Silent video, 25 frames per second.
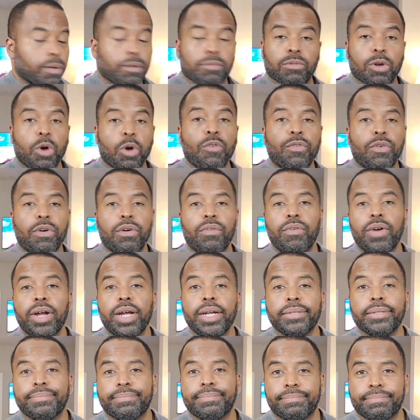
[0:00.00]
Go for a
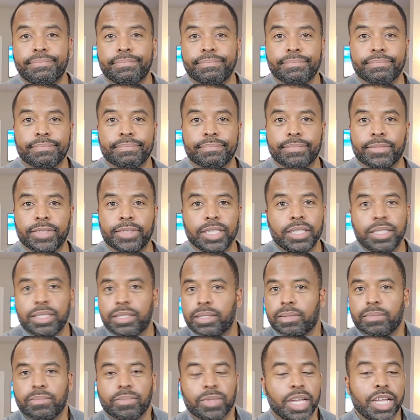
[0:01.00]
run.
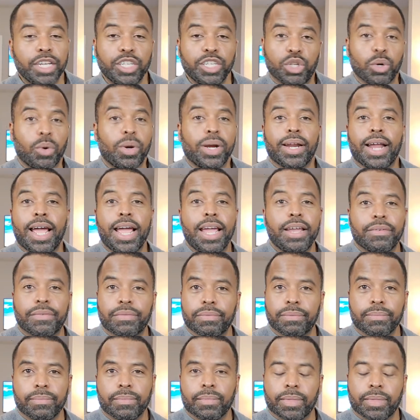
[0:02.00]
Just enjoy life.